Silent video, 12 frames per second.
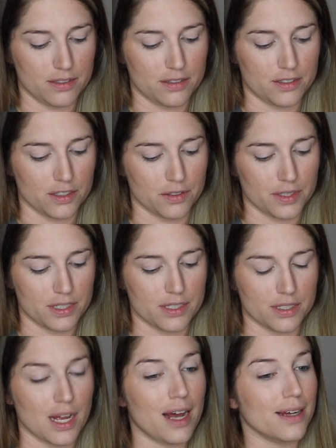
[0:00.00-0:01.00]
So
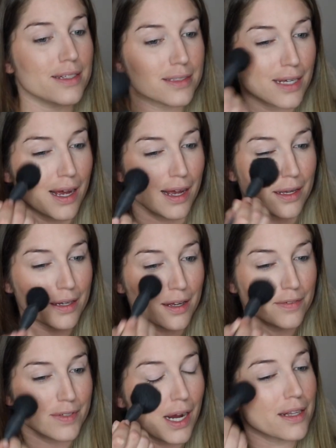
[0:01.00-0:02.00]
it's not a ton
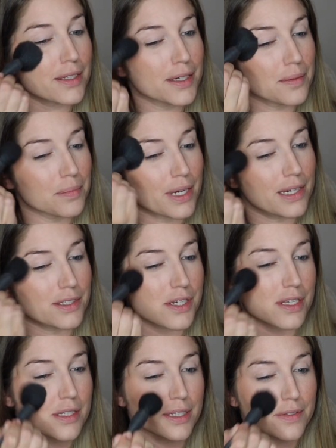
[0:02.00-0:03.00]
of color, but it
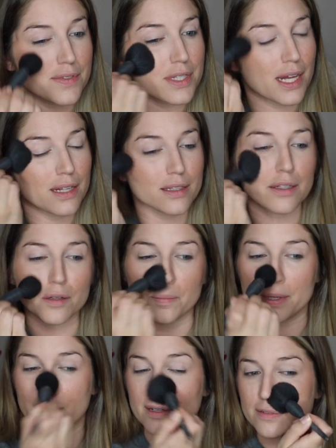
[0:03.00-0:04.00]
just gives that little
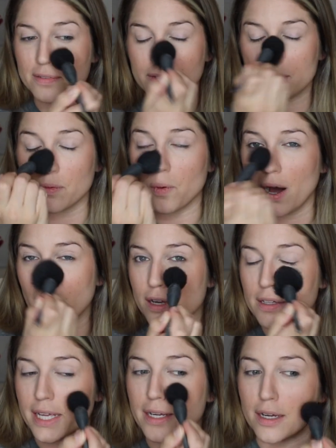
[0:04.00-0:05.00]
bit of
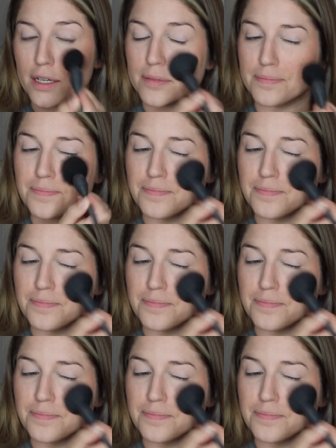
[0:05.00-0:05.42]
like a